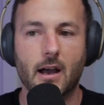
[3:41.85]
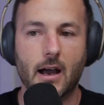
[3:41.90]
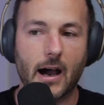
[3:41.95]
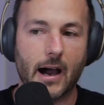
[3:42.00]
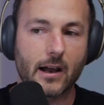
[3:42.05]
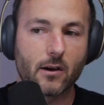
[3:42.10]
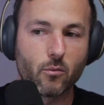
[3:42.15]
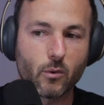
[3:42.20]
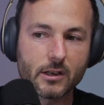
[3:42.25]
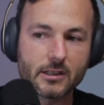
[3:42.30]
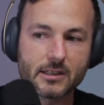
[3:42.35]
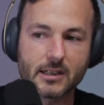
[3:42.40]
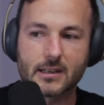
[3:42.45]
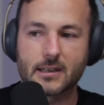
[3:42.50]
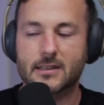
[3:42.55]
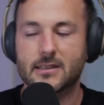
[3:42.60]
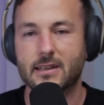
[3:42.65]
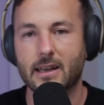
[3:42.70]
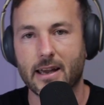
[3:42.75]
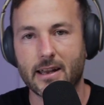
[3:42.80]
I was going
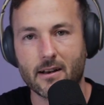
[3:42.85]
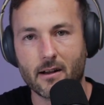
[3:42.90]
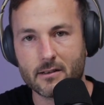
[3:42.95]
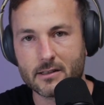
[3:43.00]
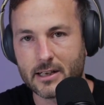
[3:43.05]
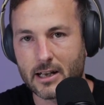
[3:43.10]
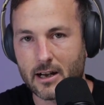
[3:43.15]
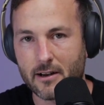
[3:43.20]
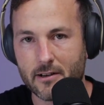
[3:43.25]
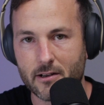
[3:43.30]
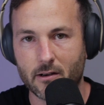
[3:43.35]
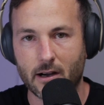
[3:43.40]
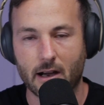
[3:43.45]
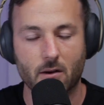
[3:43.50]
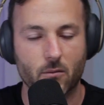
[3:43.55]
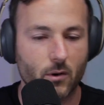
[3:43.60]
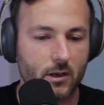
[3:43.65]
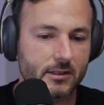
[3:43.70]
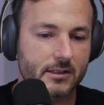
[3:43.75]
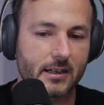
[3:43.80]
to stay in Ontario. I
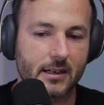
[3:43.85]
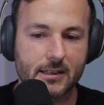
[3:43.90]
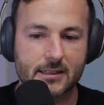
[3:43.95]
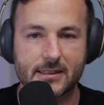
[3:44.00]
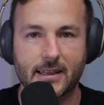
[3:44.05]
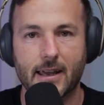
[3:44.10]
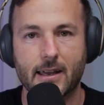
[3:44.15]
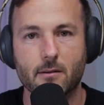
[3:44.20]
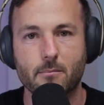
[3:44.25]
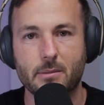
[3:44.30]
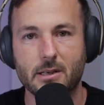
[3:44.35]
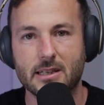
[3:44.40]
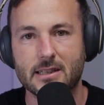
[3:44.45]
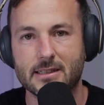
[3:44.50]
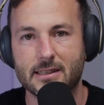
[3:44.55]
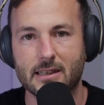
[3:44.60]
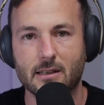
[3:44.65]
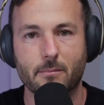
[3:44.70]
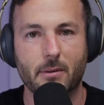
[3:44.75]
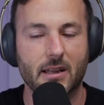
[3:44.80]
was going to stay in
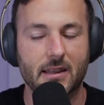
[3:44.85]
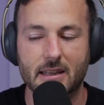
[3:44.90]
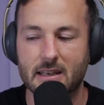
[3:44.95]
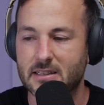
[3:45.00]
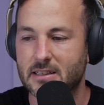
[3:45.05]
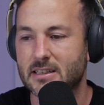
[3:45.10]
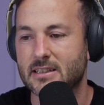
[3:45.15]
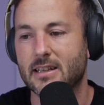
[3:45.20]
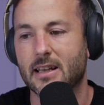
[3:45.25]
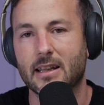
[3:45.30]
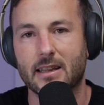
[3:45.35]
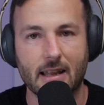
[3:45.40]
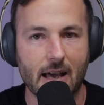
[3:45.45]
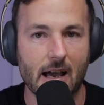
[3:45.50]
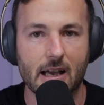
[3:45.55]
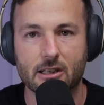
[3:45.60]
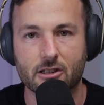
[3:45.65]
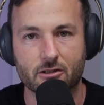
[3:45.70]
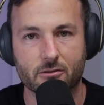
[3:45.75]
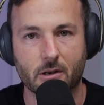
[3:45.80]
BC, but this is the
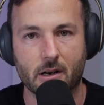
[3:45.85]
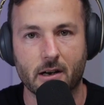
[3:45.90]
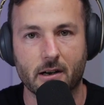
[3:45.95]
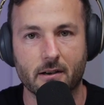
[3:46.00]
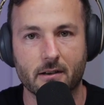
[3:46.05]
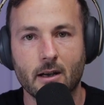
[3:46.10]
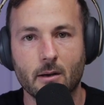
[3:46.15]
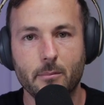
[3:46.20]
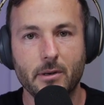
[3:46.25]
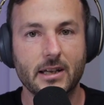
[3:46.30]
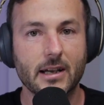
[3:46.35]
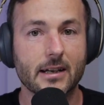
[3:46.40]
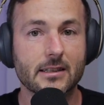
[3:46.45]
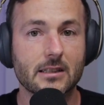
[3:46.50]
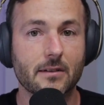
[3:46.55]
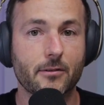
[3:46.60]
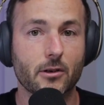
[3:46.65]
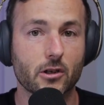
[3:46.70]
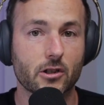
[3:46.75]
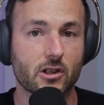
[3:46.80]
last straw. Because
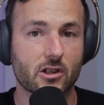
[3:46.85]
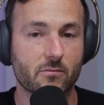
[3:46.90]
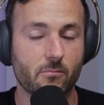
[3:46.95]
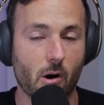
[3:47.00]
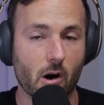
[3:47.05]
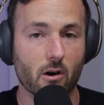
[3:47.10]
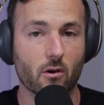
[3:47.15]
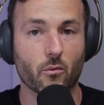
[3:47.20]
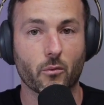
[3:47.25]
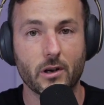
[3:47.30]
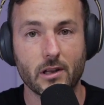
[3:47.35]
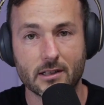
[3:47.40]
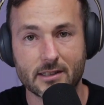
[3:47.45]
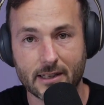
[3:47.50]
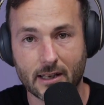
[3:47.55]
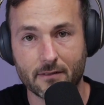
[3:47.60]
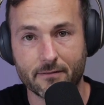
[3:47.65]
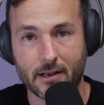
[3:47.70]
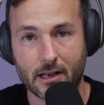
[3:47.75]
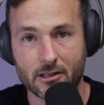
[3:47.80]
if you're a smart real
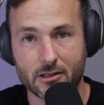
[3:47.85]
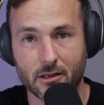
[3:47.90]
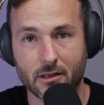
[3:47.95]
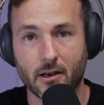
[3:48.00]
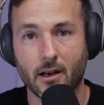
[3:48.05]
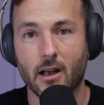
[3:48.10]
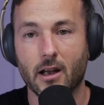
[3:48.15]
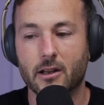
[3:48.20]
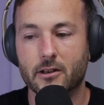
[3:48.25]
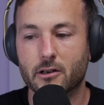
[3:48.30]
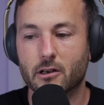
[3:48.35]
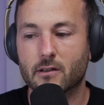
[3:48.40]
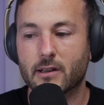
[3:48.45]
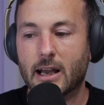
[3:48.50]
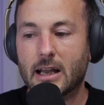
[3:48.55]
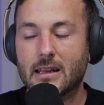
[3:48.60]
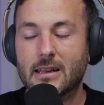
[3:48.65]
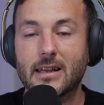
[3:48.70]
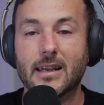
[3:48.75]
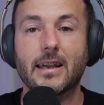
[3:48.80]
estate investor, you're
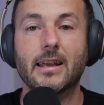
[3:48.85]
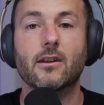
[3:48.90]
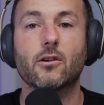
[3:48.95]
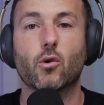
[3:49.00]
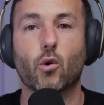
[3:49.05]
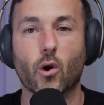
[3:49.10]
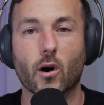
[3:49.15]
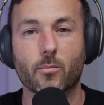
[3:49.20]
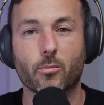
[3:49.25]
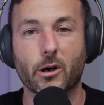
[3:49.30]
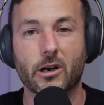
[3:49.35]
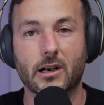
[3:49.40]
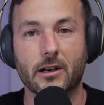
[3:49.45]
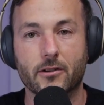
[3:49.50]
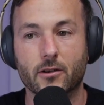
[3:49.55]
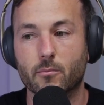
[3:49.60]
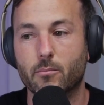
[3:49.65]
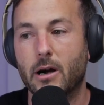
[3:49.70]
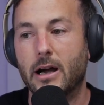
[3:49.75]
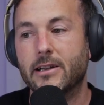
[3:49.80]
likely incorporated.
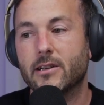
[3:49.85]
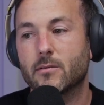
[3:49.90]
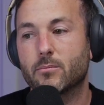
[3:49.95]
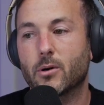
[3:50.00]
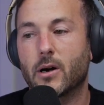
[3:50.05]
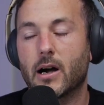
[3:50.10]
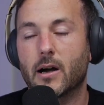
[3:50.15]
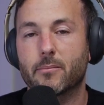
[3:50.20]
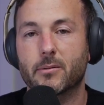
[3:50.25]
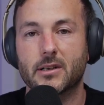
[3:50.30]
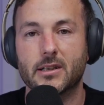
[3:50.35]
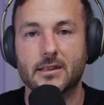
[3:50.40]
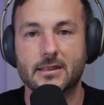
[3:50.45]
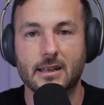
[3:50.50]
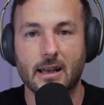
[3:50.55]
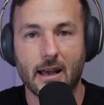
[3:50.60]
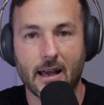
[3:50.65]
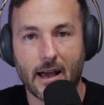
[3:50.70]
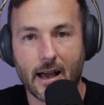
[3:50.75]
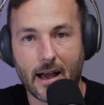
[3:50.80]
You're buying your properties
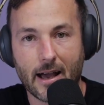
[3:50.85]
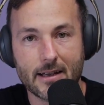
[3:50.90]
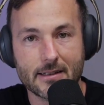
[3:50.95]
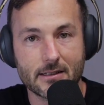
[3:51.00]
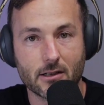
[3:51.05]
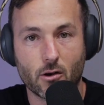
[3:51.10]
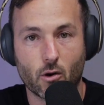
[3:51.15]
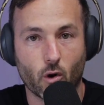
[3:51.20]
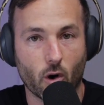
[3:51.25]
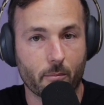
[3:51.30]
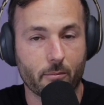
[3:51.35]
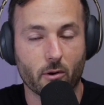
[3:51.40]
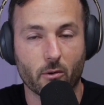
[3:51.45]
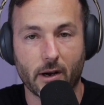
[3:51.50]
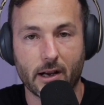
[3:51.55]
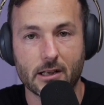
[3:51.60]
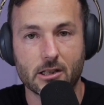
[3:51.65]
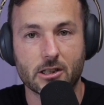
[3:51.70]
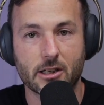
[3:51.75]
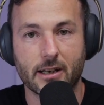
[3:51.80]
as a
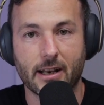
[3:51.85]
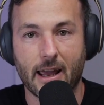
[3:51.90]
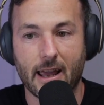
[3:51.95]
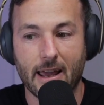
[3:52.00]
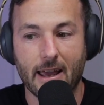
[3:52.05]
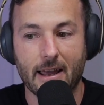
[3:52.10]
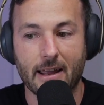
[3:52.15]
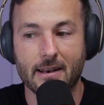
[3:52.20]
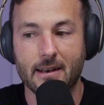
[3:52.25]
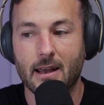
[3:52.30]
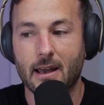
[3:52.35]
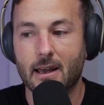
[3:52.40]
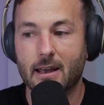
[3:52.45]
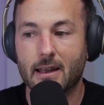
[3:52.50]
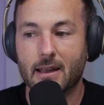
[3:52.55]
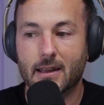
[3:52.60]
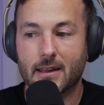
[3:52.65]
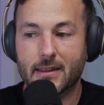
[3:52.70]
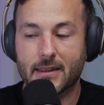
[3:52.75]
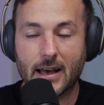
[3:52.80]
corporation, and
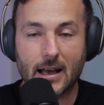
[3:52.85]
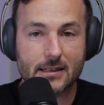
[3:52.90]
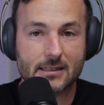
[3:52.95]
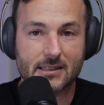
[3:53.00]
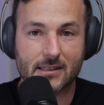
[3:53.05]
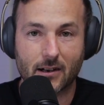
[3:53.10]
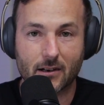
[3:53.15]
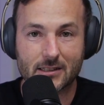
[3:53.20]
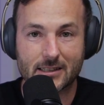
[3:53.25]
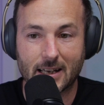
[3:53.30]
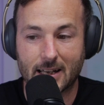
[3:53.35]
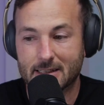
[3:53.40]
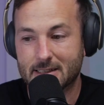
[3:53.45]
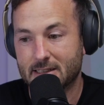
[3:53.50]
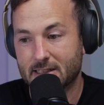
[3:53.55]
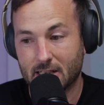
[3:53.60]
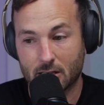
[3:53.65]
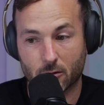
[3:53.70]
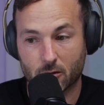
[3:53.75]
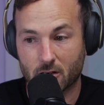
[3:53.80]
that starts at
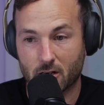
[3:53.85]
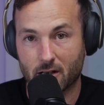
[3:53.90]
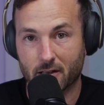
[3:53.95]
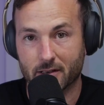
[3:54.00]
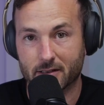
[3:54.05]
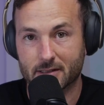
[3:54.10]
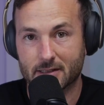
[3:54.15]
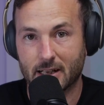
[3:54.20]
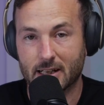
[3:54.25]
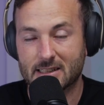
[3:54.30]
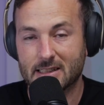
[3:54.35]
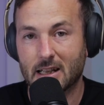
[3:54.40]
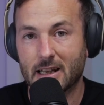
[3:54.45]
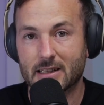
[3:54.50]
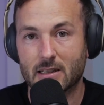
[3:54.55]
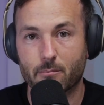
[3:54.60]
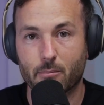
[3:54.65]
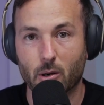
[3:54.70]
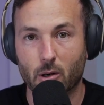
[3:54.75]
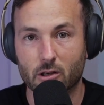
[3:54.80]
$0. It's not like
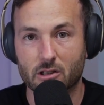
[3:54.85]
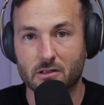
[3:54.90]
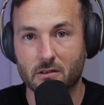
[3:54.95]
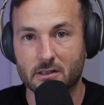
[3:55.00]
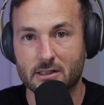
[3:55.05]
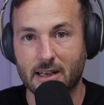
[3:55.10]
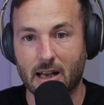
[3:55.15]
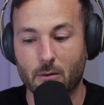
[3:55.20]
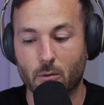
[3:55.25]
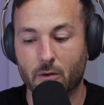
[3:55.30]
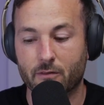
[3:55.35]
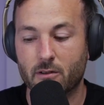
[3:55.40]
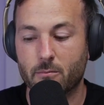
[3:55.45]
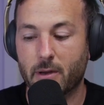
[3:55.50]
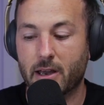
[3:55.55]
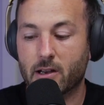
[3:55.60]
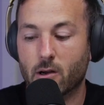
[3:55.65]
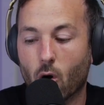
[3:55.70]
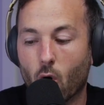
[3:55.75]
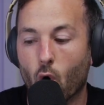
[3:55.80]
the personal side where if you
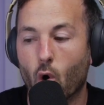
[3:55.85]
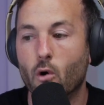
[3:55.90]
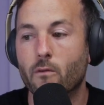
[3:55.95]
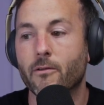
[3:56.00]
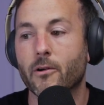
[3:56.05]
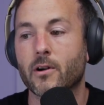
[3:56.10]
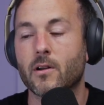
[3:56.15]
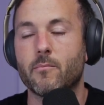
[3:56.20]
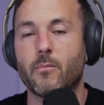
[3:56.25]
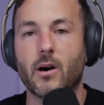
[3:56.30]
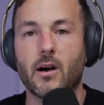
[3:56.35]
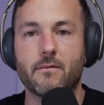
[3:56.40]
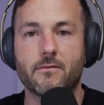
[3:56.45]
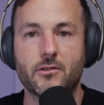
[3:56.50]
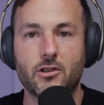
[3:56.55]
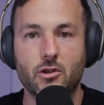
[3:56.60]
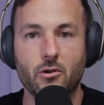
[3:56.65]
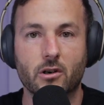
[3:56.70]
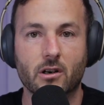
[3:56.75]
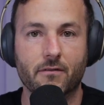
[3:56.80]
make over and above
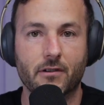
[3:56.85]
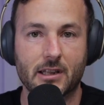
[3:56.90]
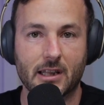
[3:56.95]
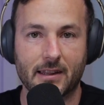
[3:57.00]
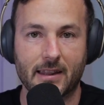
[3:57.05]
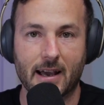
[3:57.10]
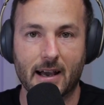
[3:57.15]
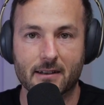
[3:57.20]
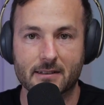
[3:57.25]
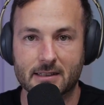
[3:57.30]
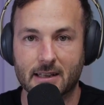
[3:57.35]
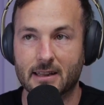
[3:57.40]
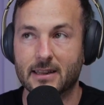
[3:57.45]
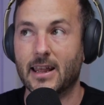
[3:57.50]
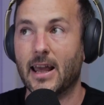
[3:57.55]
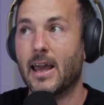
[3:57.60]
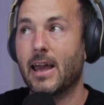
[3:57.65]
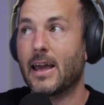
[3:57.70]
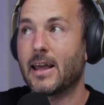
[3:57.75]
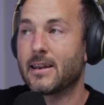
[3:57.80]
$250,000,
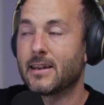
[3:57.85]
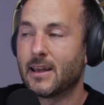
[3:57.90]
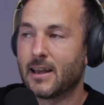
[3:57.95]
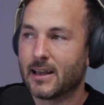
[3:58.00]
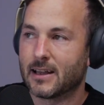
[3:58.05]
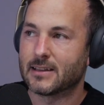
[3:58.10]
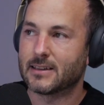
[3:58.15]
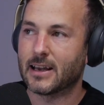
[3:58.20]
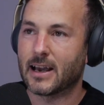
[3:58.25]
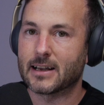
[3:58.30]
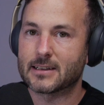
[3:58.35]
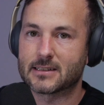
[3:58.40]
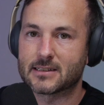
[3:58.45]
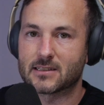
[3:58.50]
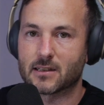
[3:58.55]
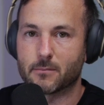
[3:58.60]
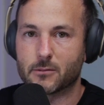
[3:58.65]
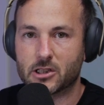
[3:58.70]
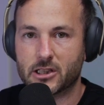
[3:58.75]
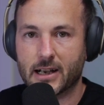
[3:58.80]
then that's
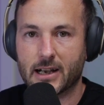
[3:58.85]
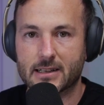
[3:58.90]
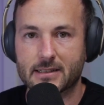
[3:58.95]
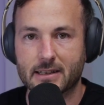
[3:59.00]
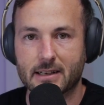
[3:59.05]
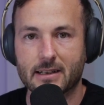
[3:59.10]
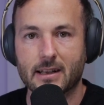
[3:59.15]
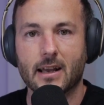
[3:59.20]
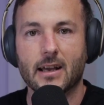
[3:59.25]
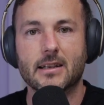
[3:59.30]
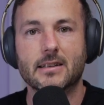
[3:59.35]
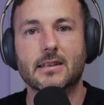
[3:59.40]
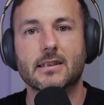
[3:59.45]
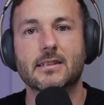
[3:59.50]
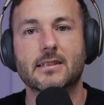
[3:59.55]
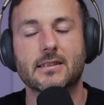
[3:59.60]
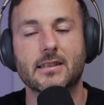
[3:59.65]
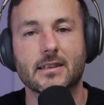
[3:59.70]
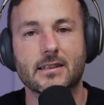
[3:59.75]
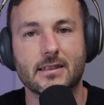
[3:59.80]
subjected to
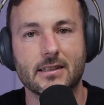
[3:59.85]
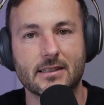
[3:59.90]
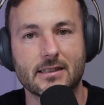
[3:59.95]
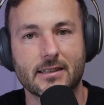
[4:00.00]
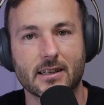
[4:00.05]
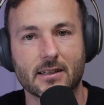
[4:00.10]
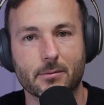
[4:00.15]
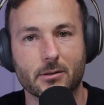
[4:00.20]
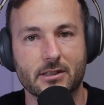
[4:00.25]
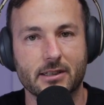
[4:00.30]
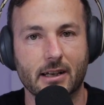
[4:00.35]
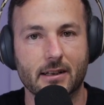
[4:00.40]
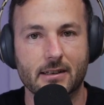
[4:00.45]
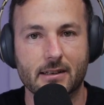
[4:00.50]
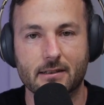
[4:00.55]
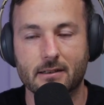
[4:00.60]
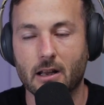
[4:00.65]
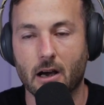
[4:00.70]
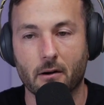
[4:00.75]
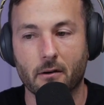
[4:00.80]
66%.
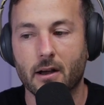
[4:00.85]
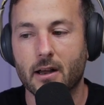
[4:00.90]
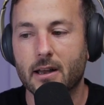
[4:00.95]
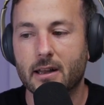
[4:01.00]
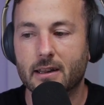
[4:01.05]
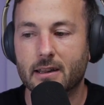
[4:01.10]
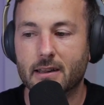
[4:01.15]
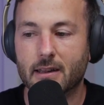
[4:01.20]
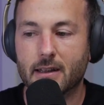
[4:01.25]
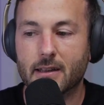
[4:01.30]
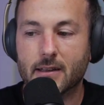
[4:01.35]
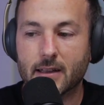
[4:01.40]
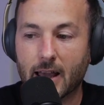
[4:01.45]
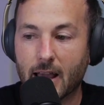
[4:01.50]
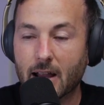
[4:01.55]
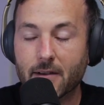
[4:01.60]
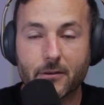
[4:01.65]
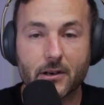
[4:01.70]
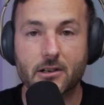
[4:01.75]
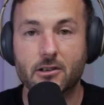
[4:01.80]
No,
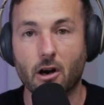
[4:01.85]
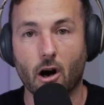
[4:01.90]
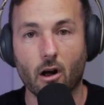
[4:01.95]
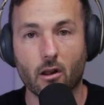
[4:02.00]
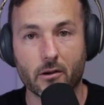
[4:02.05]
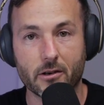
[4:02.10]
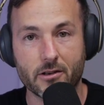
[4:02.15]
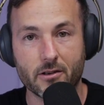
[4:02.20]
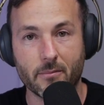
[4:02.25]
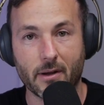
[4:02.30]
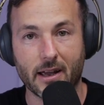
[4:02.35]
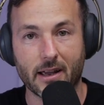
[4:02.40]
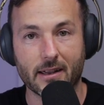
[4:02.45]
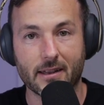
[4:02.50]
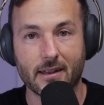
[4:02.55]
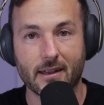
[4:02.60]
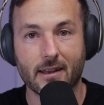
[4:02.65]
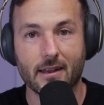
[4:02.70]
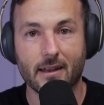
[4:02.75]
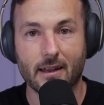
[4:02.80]
every dollar you
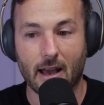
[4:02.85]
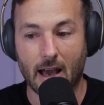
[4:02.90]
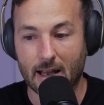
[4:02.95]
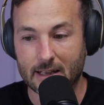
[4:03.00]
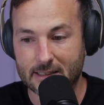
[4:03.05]
make at